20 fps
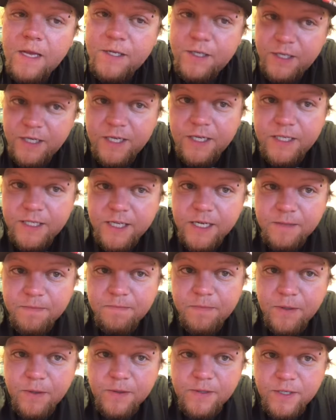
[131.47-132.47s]
She says
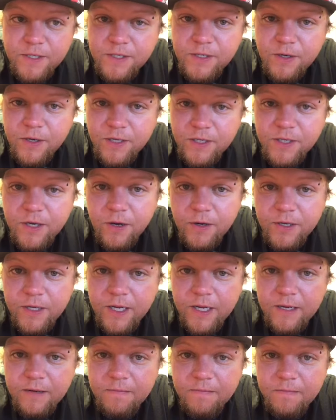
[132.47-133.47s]
because it's not as hot
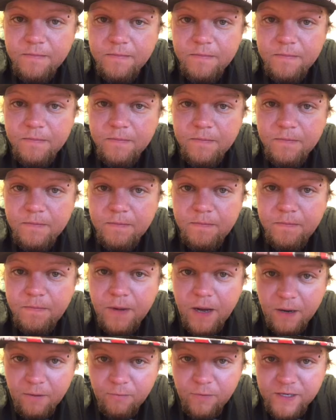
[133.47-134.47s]
yet,
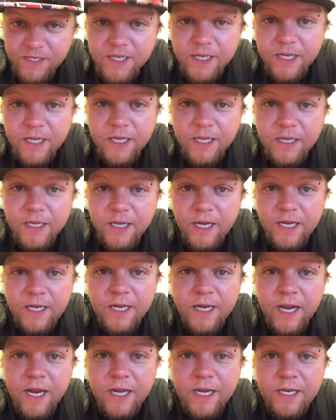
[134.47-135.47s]
but we're sitting in
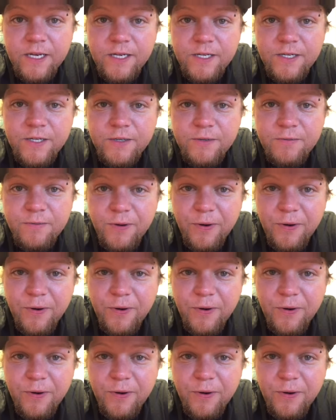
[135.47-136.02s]
an air-conditioned